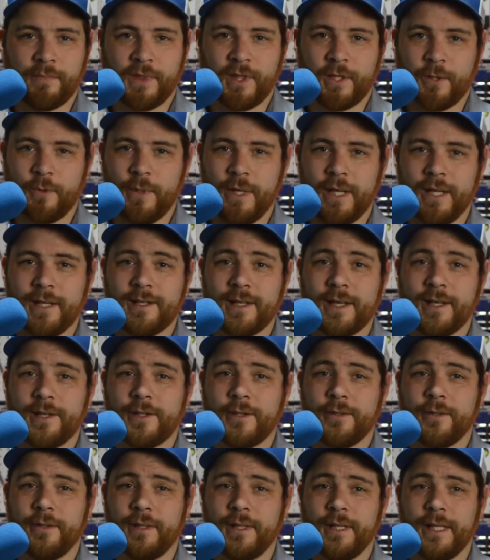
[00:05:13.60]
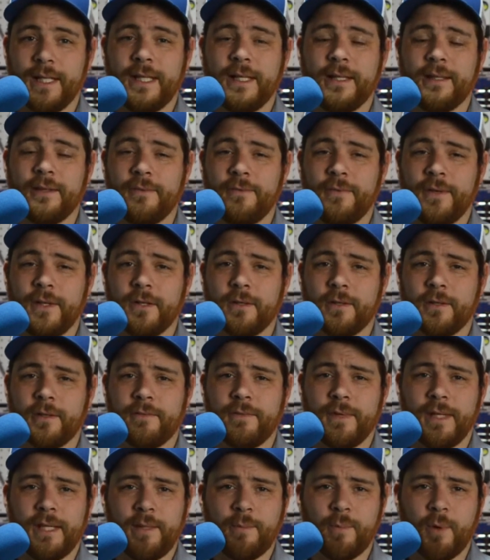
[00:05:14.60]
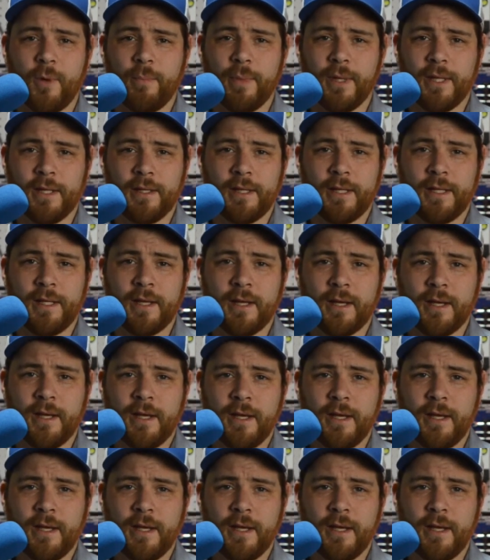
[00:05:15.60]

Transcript: We intend to lead the field of e-mobility